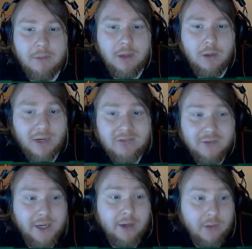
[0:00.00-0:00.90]
When he's
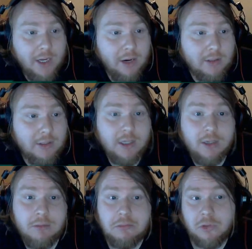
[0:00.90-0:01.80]
fighting other characters, he
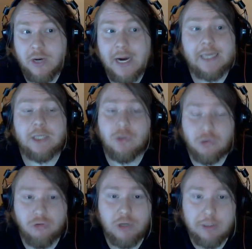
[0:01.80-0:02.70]
could trade
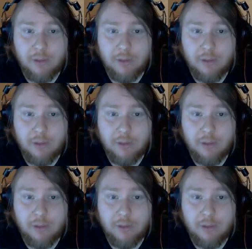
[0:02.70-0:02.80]
extremely